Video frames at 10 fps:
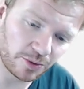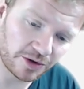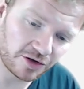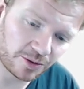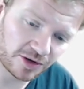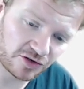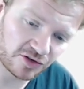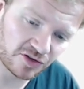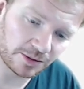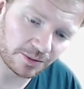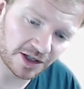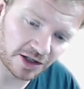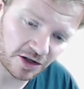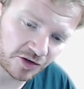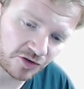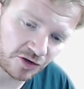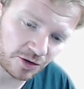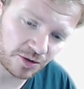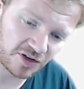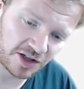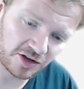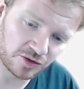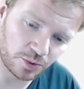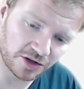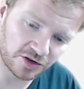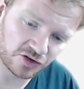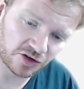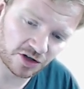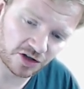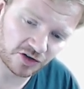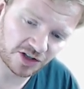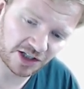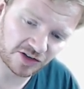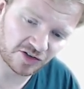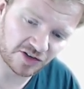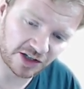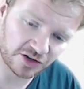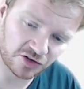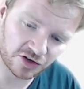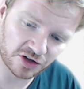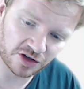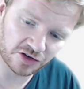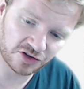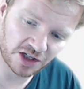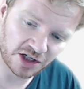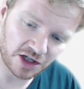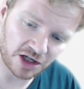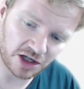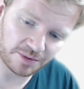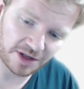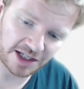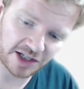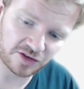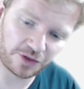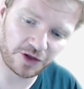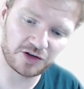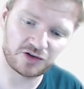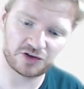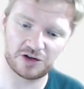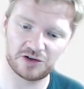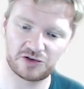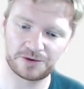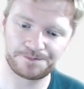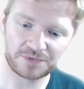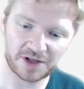So one of the questions they might ask you is here's one charge, here's a second charge, um, and here's a third charge.